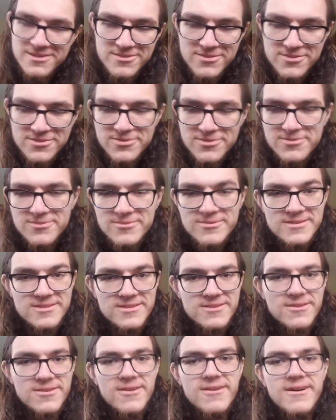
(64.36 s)
to do, and,
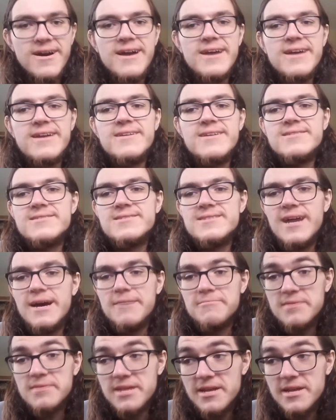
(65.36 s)
I stopped